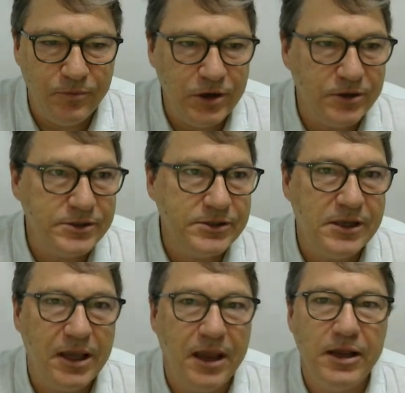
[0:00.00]
we're not
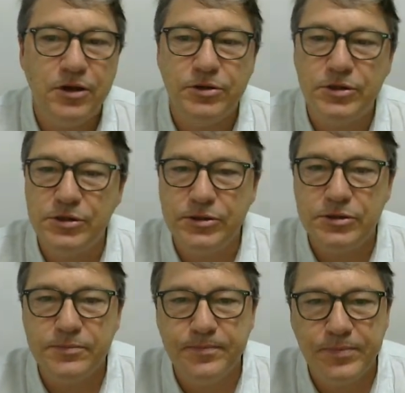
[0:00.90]
seeing any
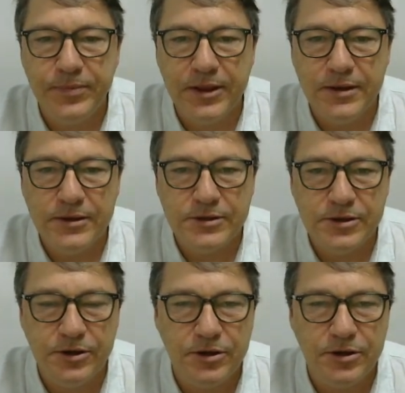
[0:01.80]
contours. So you